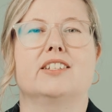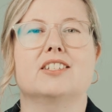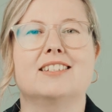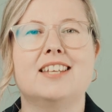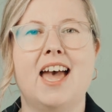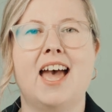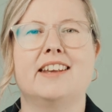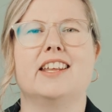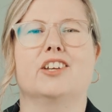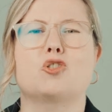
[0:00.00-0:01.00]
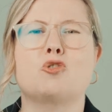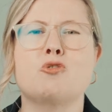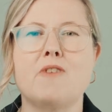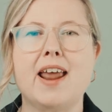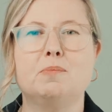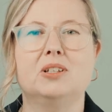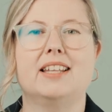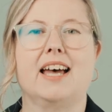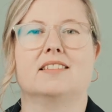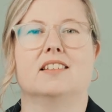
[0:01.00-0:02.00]
into 10 incredible
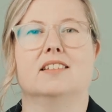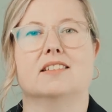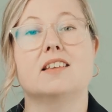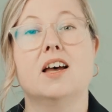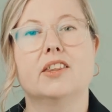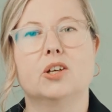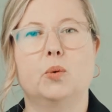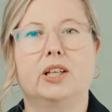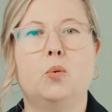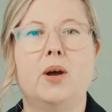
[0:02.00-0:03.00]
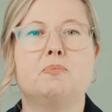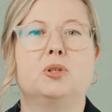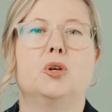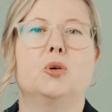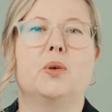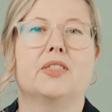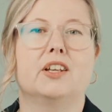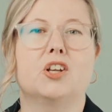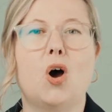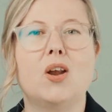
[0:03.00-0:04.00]
lessons that will equip you with
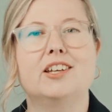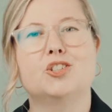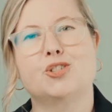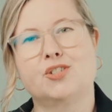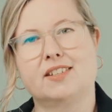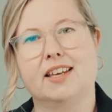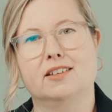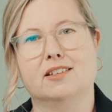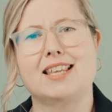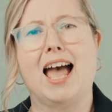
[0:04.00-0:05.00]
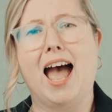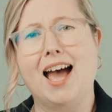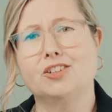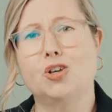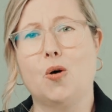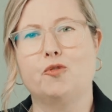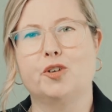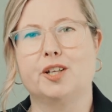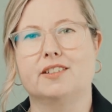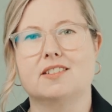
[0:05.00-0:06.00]
the knowledge, skills, and
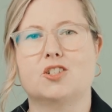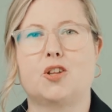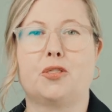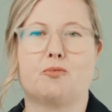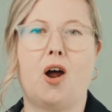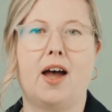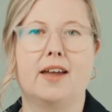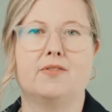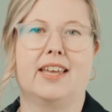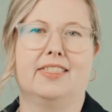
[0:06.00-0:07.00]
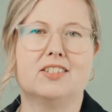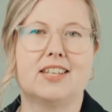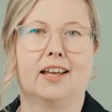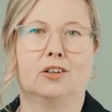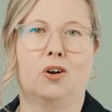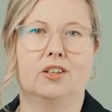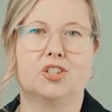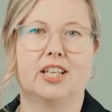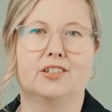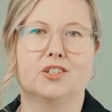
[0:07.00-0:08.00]
confidence to thrive in the
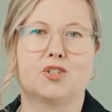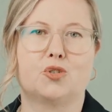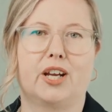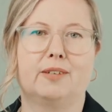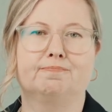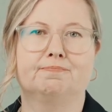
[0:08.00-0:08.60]
technology industry.